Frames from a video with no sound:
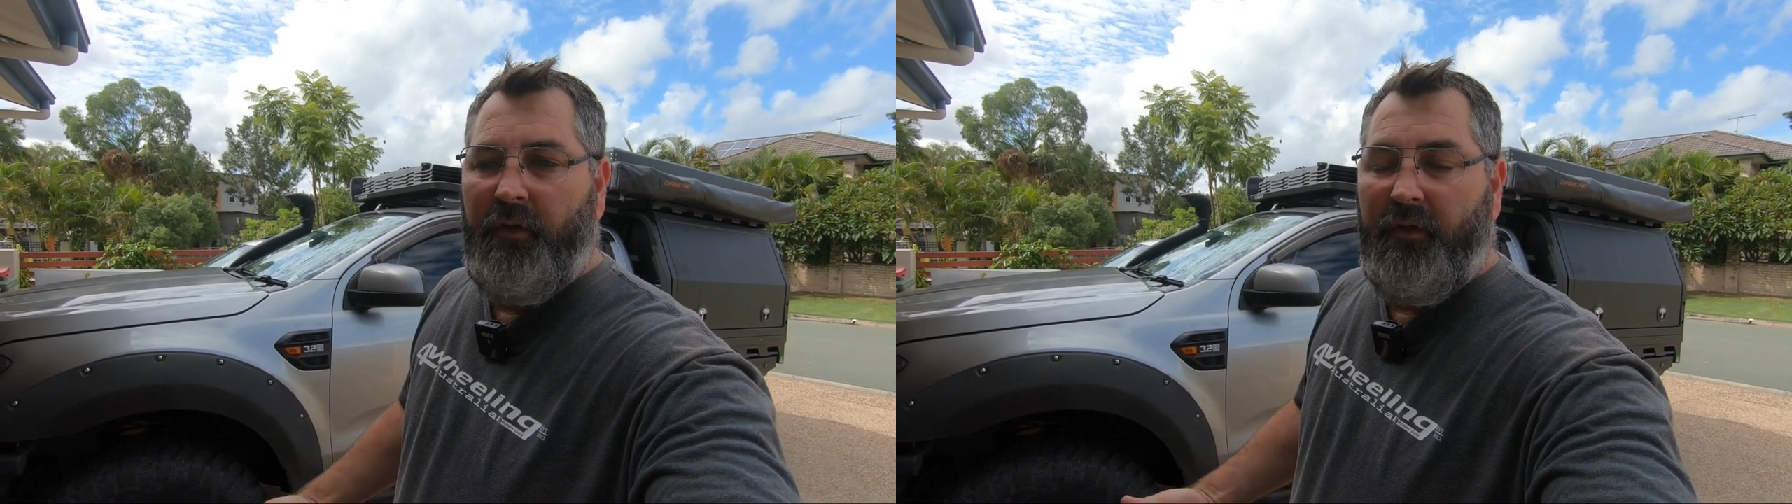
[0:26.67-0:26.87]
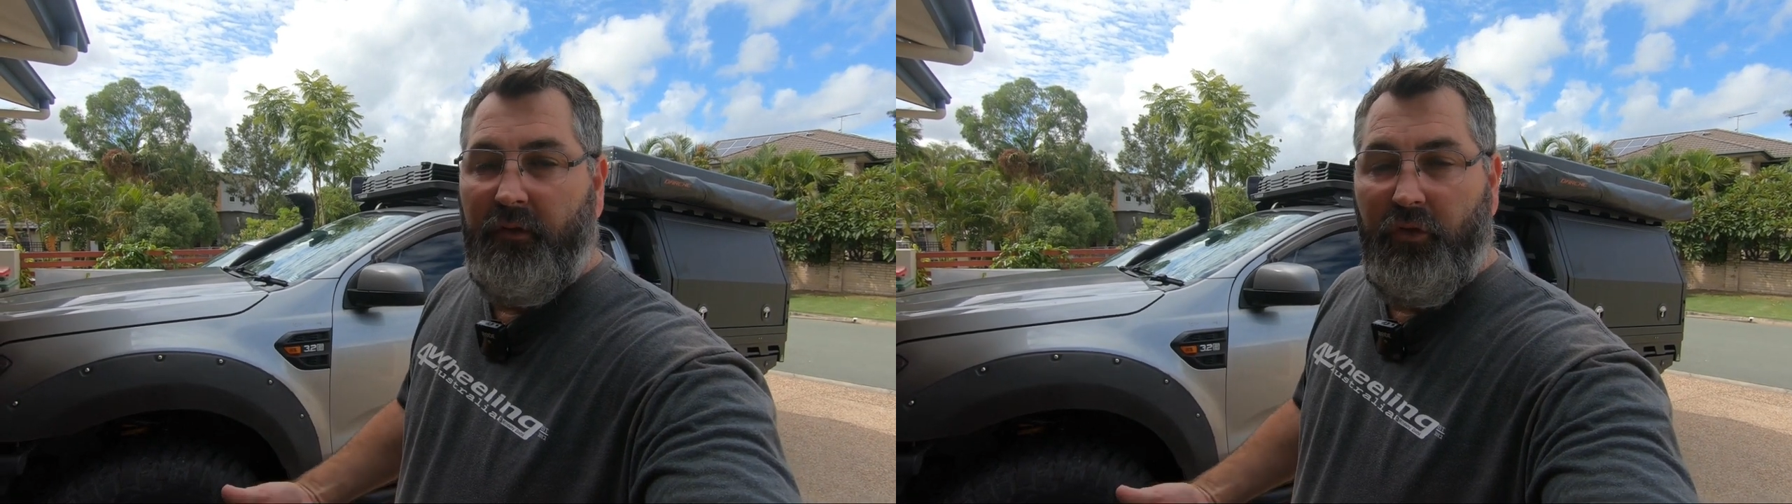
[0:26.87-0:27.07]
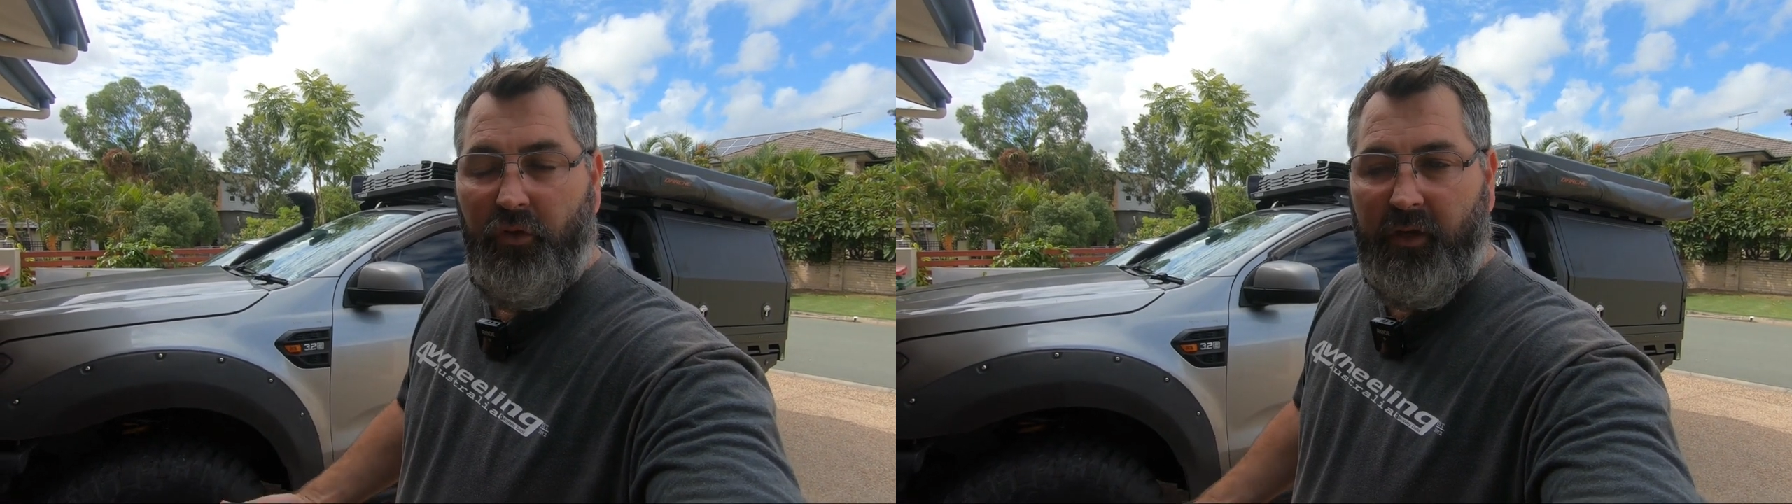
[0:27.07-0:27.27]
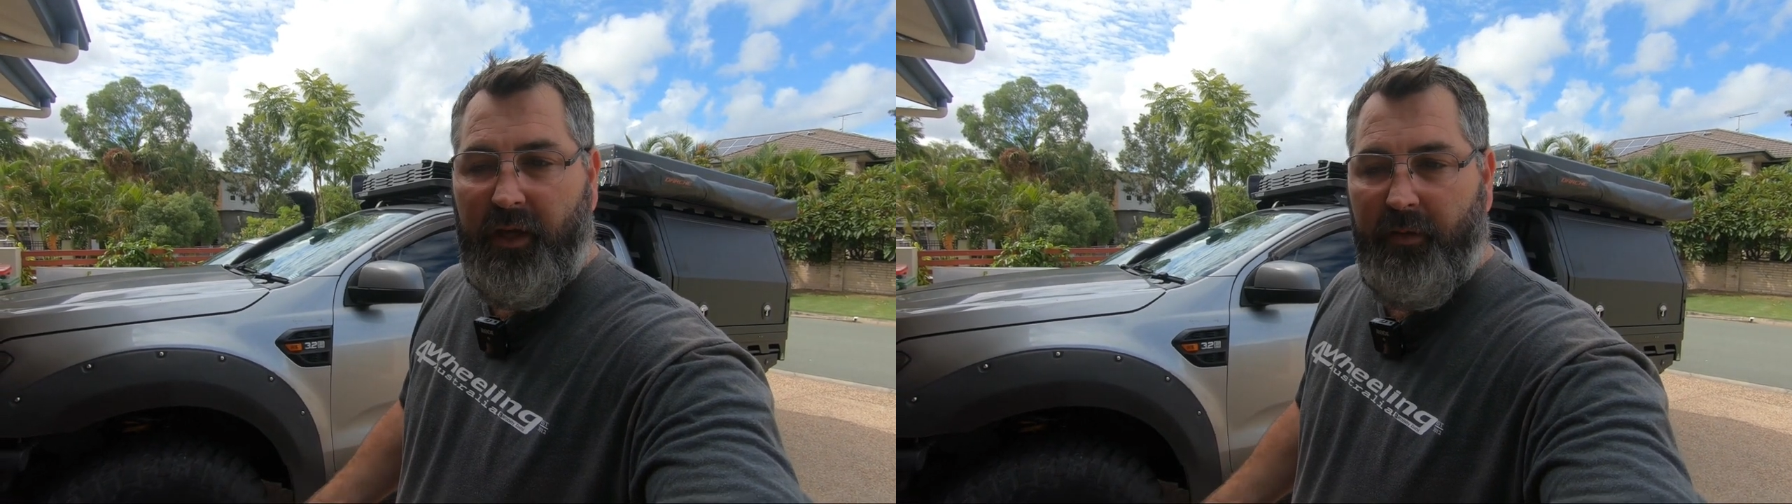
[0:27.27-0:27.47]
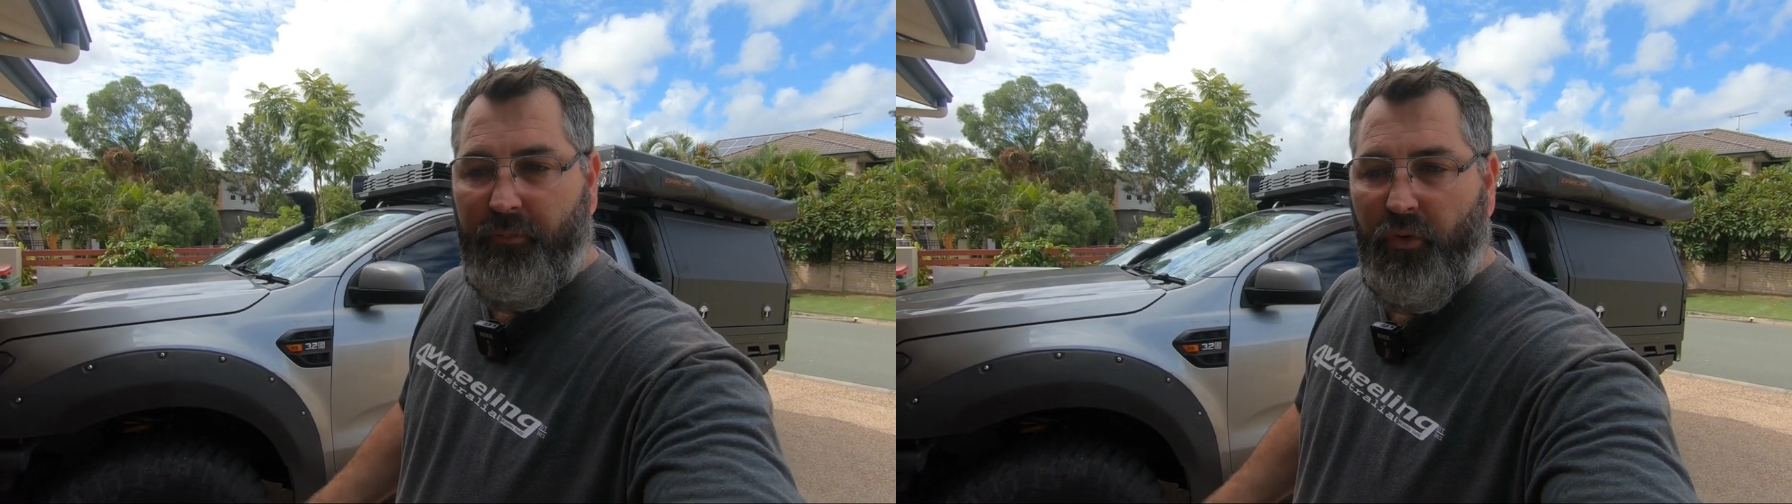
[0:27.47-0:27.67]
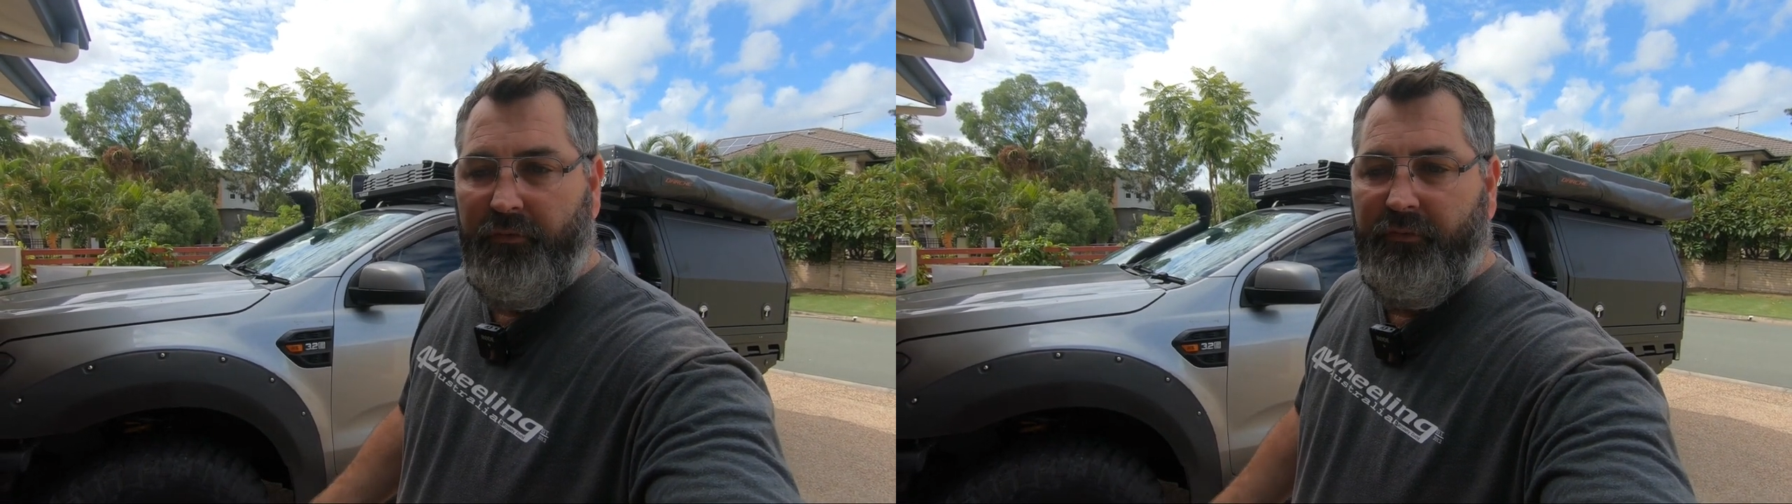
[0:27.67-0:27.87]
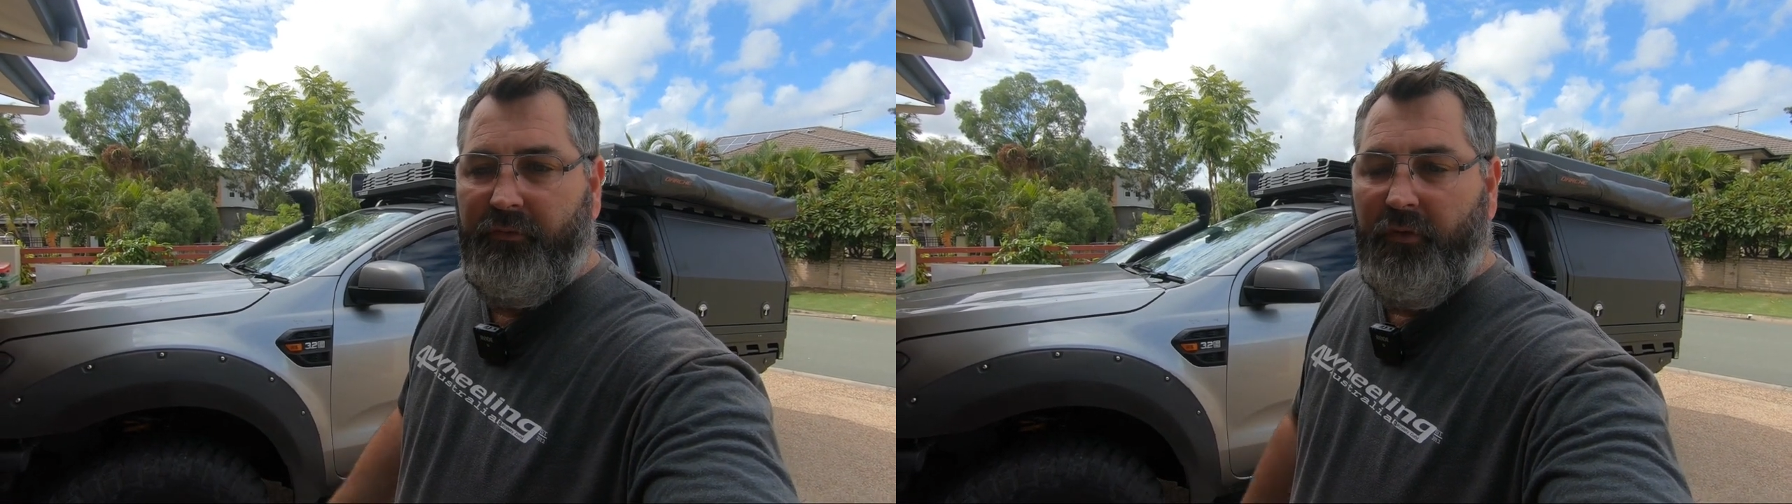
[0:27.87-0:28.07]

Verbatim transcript: the new Camp Boss